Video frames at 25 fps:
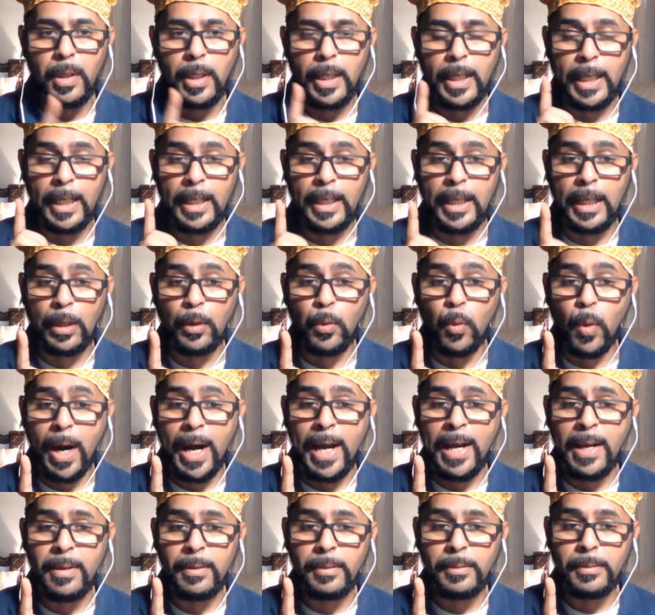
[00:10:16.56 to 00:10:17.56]

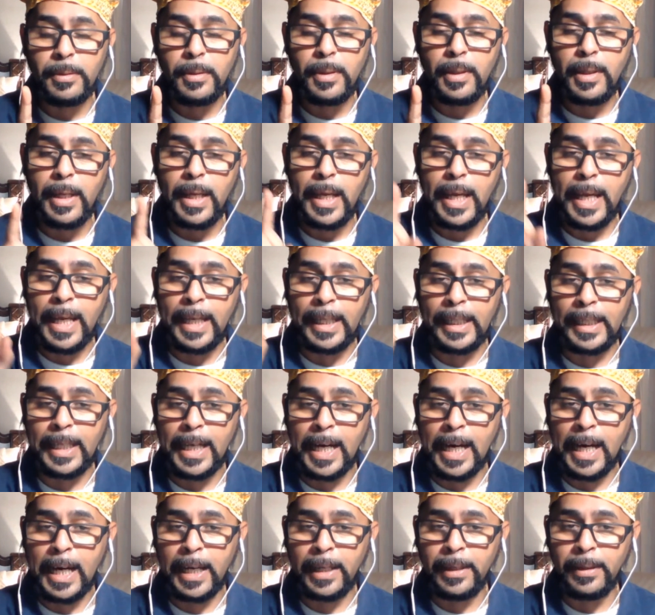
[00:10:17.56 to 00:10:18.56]
Elegua and
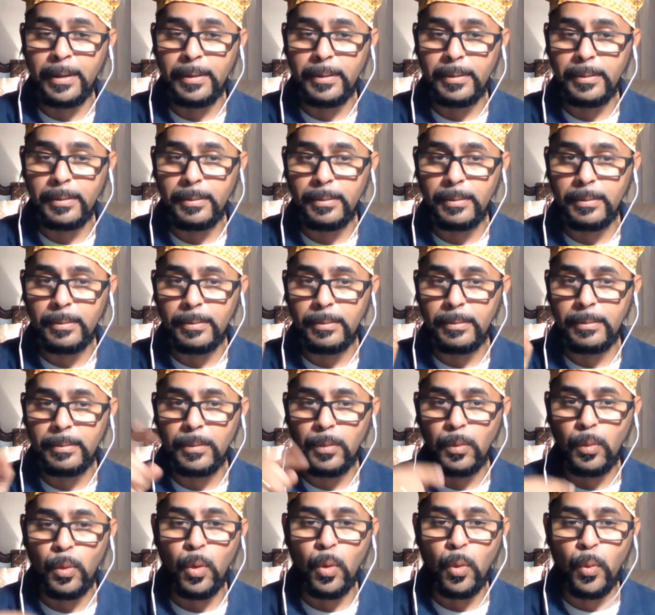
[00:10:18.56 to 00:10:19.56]
God,
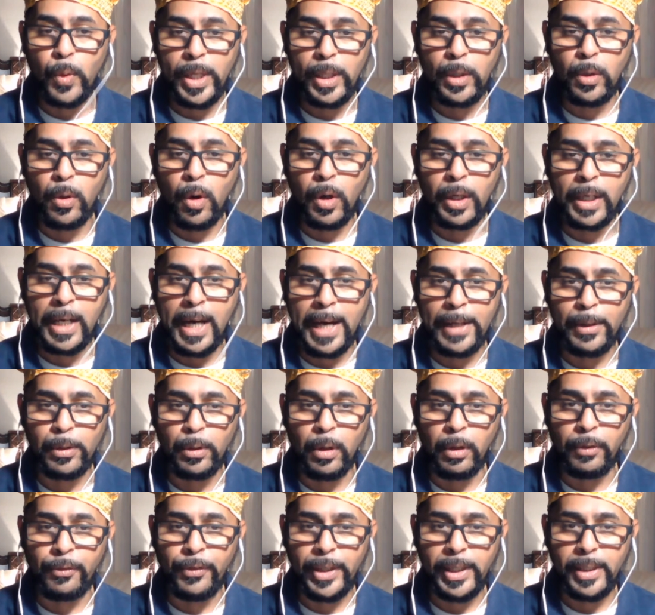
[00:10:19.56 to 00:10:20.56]
who we call God,
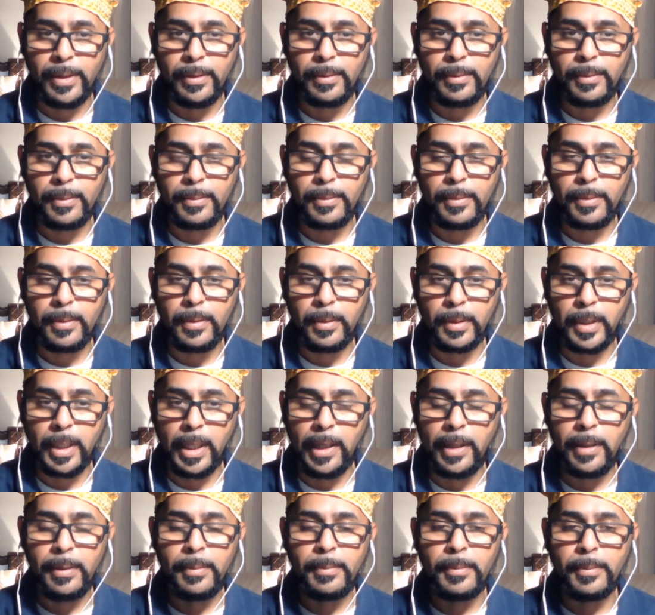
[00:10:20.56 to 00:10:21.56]
Olofi.
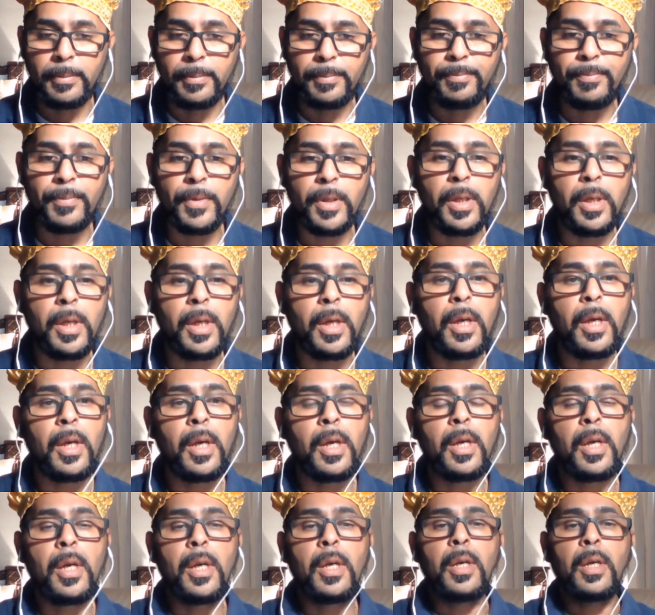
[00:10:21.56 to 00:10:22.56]
Okay?
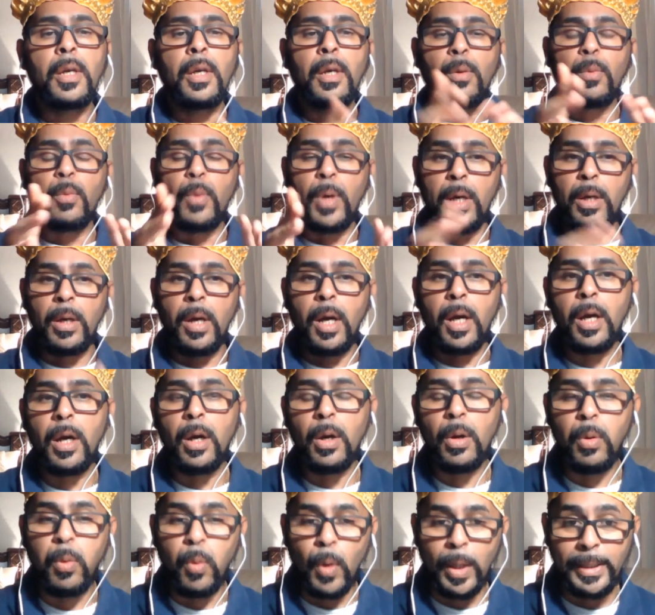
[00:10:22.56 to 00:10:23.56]
Well,
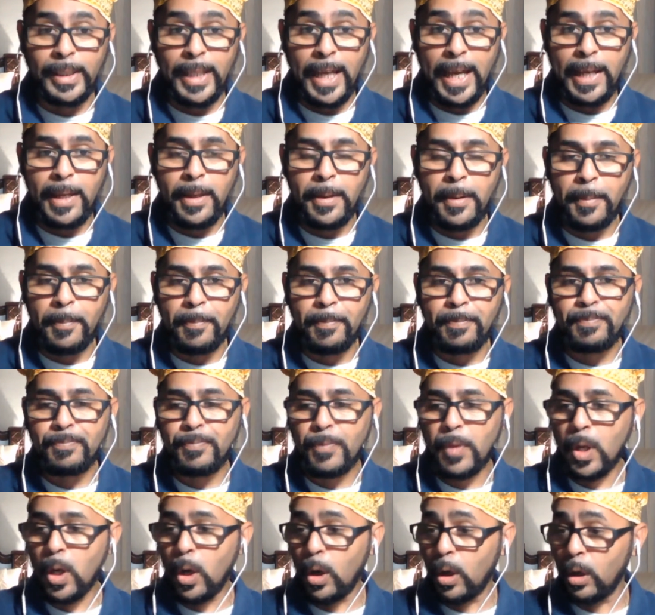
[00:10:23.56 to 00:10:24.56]
one day,
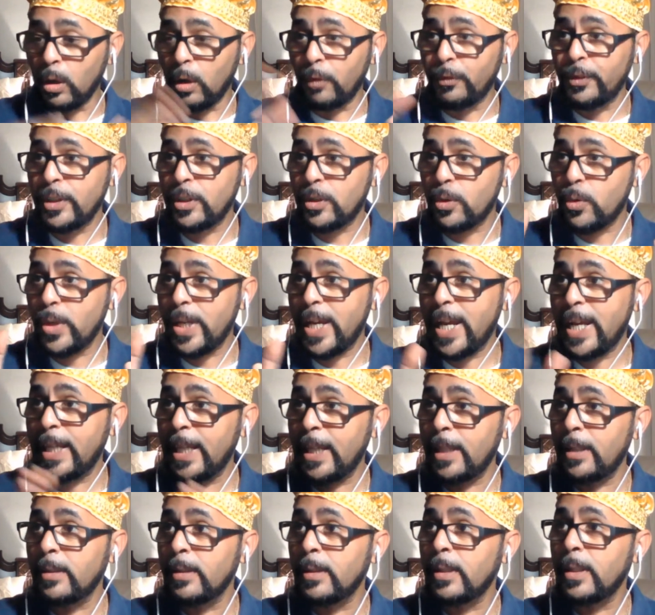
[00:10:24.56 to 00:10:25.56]
Olofi's
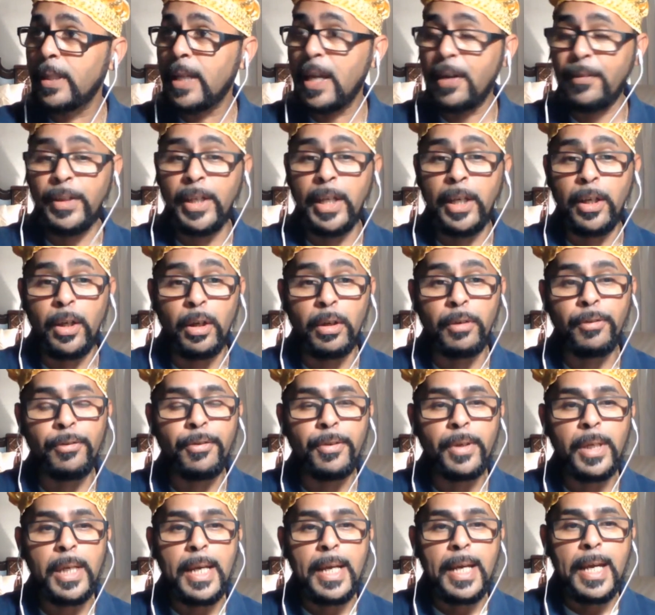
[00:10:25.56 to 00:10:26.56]
creating heaven and earth,
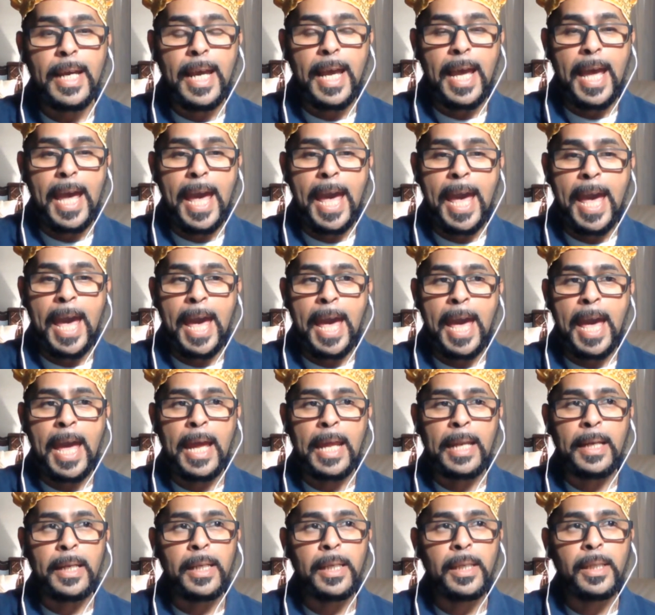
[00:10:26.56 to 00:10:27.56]

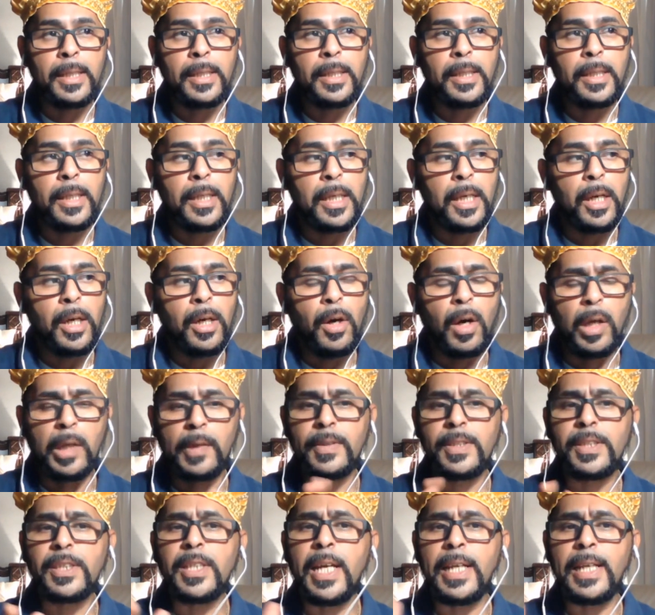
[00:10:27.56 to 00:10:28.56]
and all of
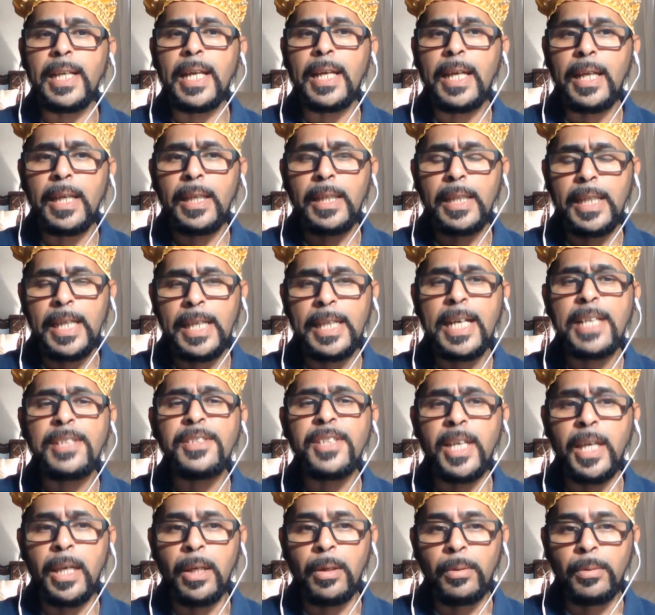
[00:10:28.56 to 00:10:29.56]
a sudden, he
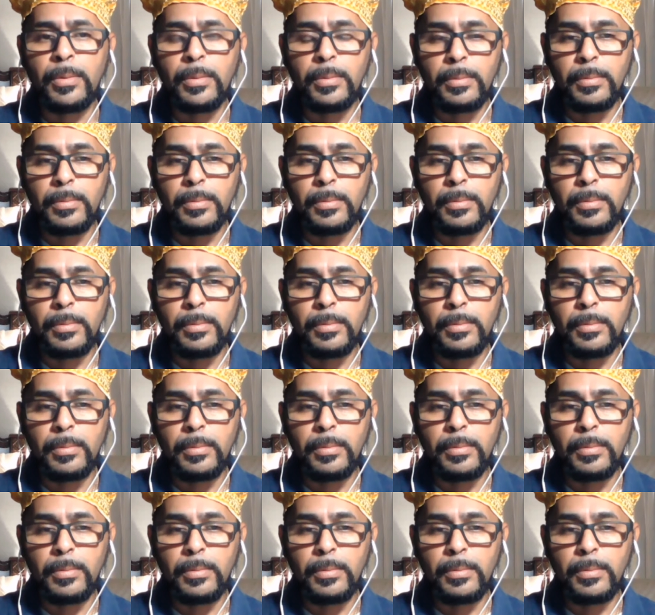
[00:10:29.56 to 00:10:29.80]
gets ill.